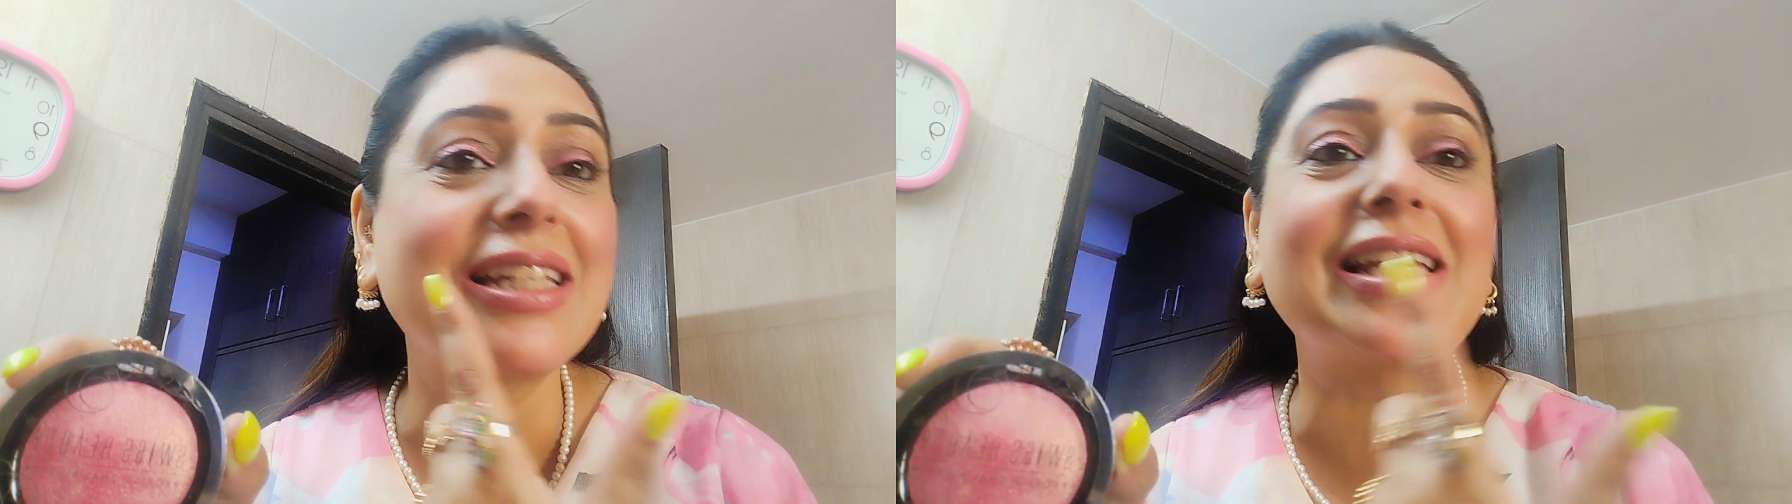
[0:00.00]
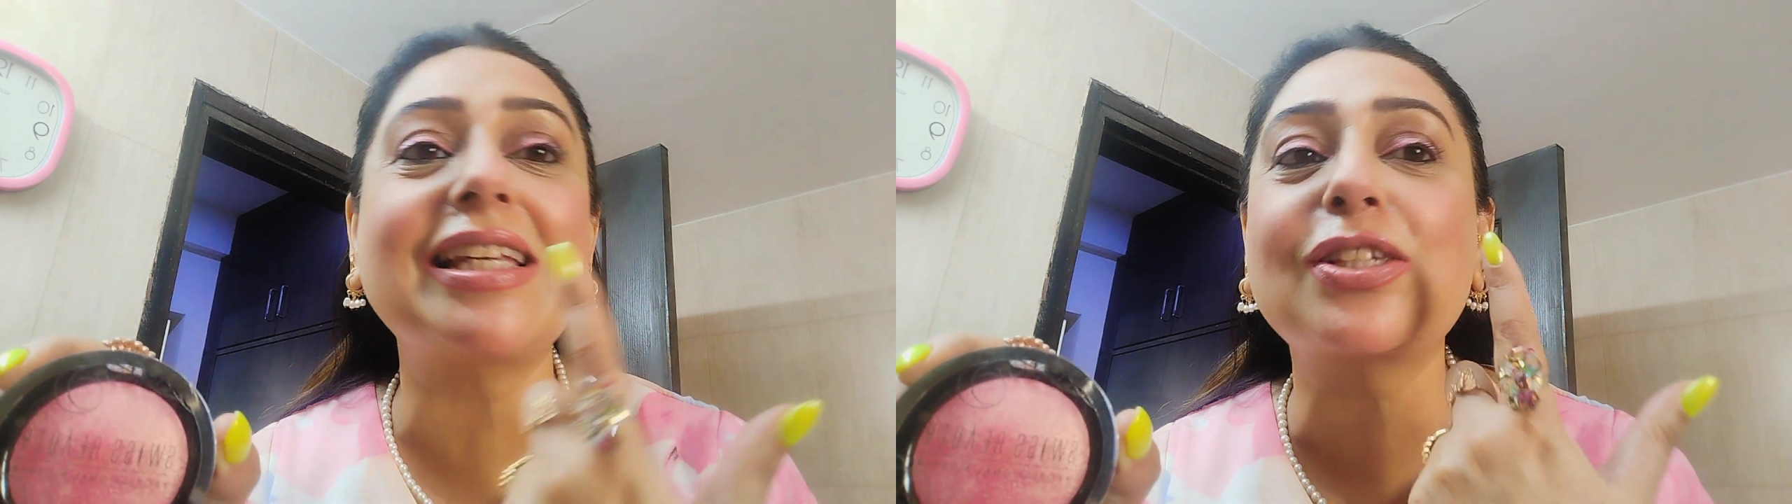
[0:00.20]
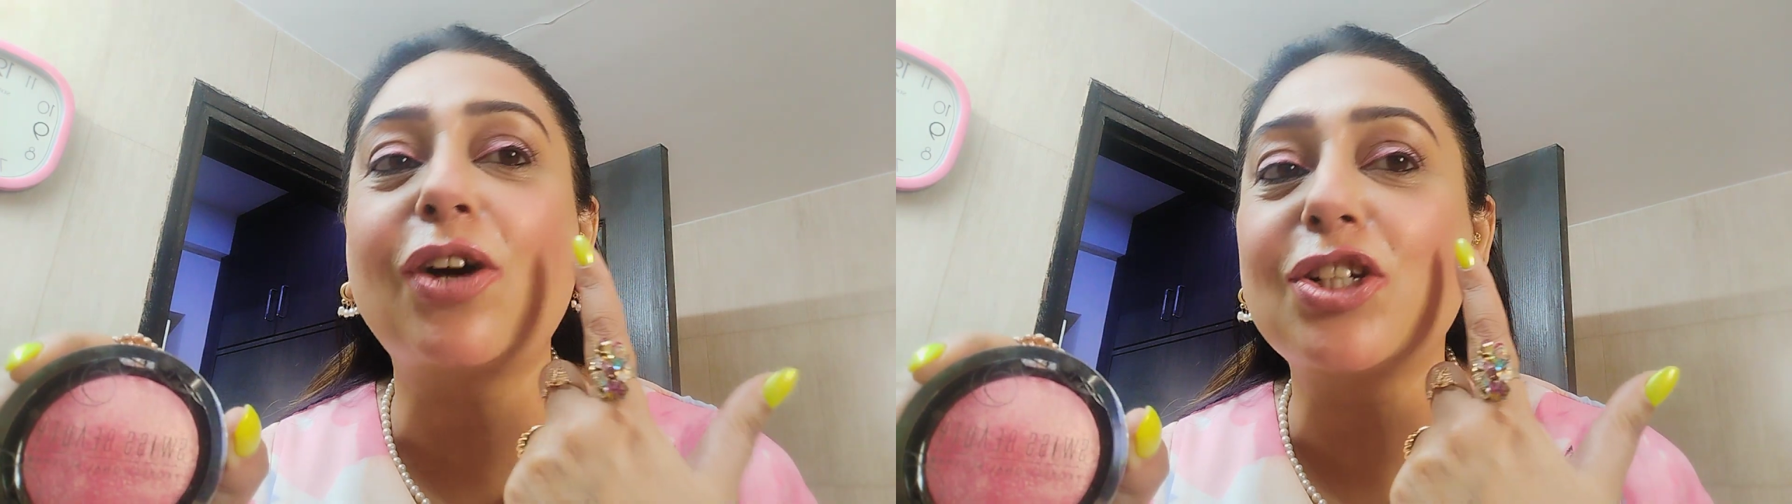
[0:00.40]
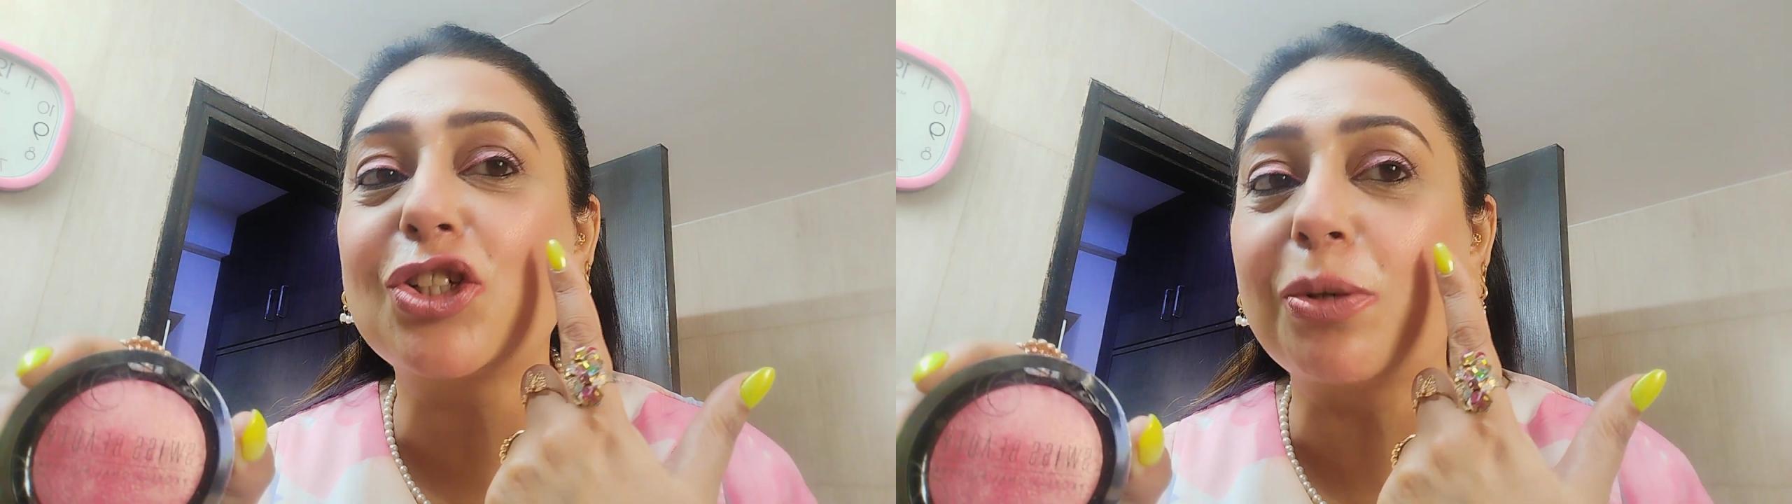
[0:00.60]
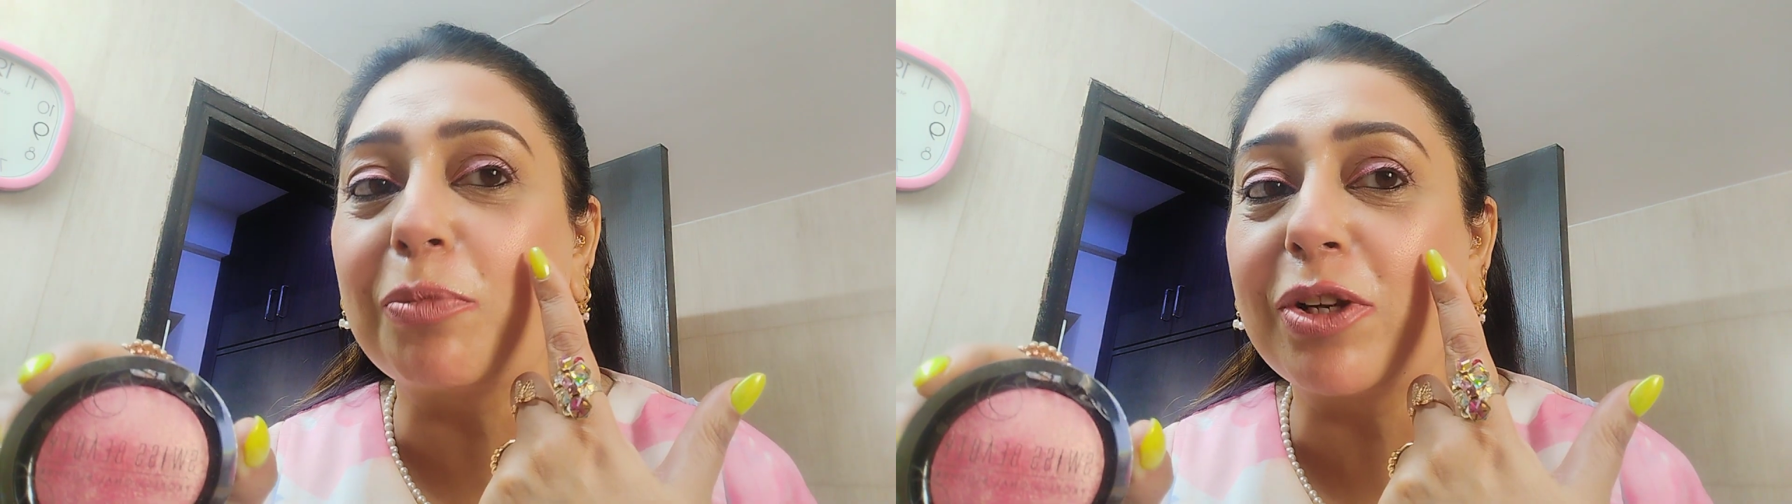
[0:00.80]
it's got
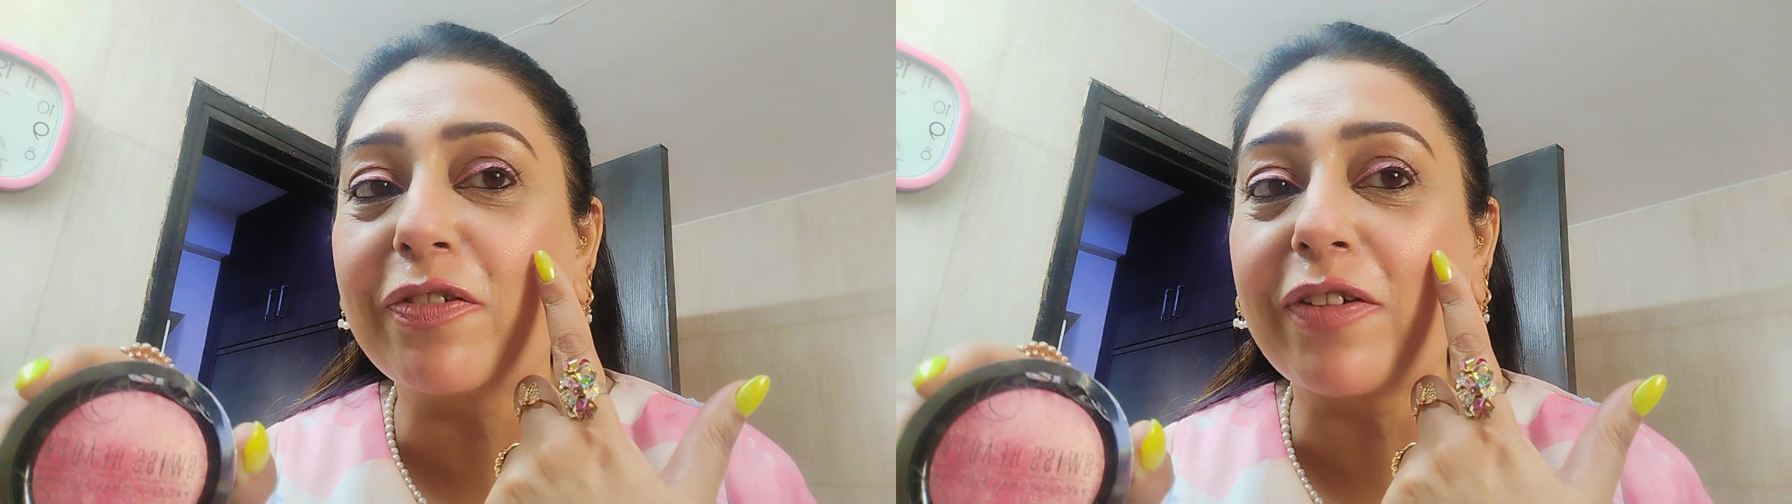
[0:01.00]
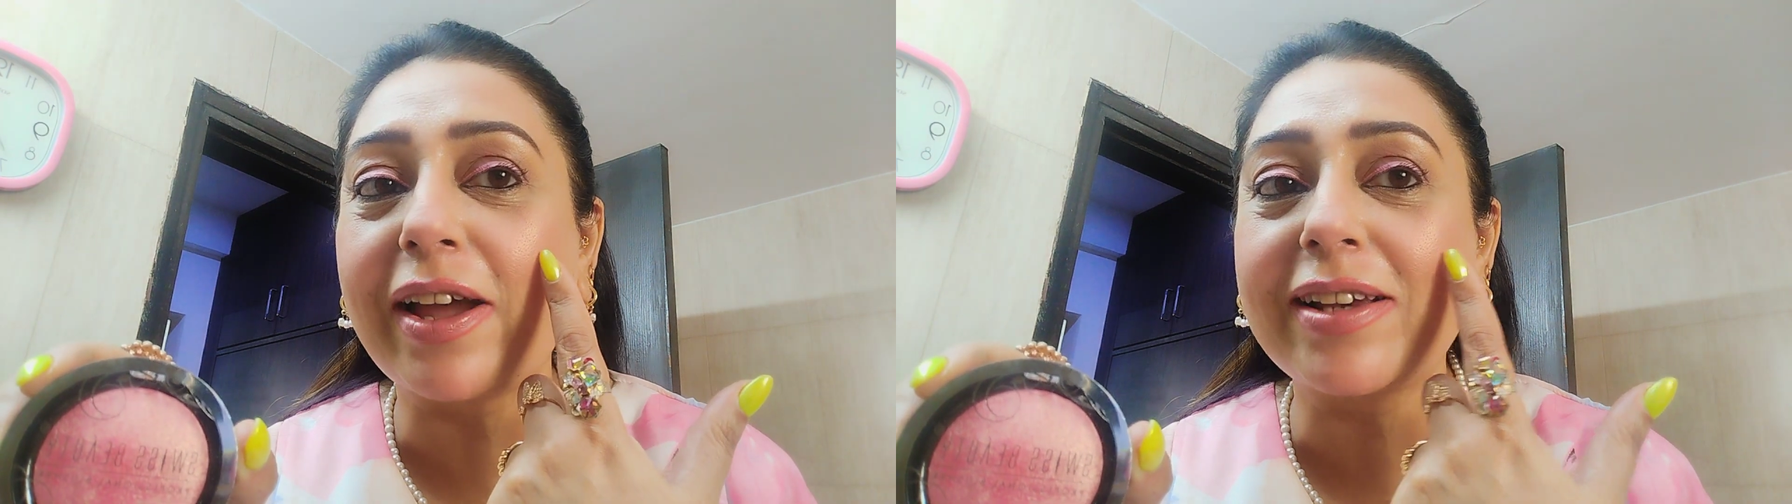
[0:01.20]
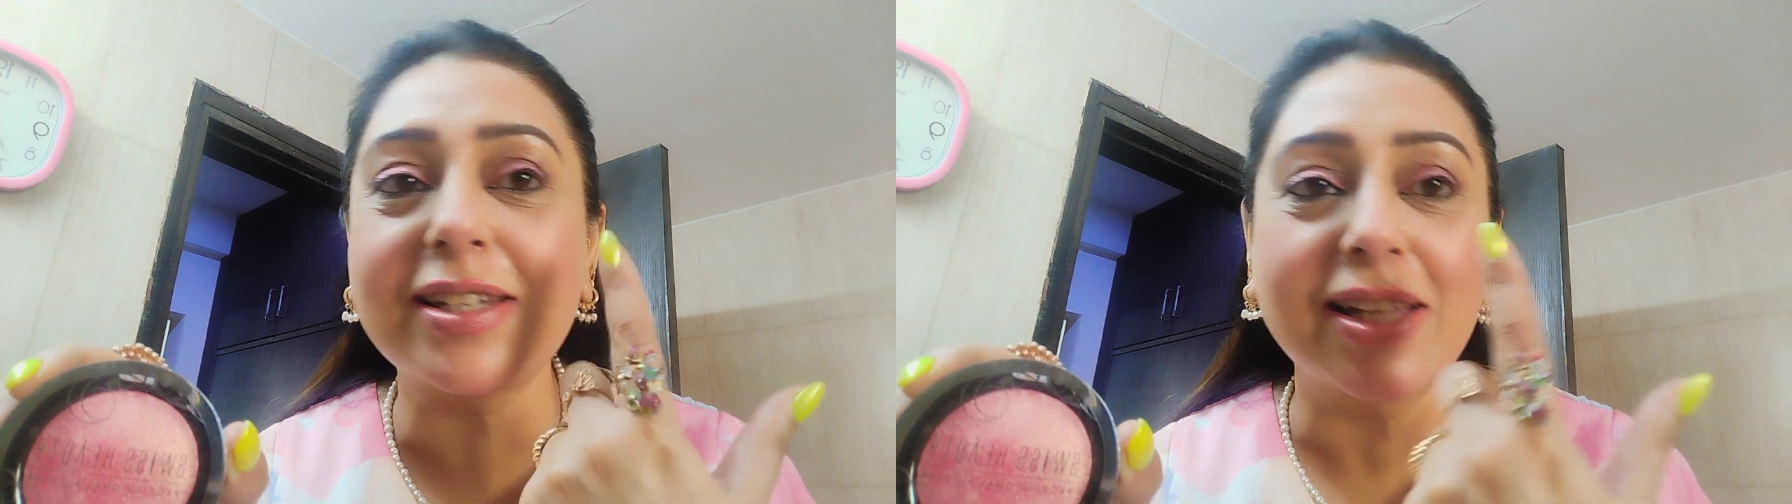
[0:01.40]
shimmery effect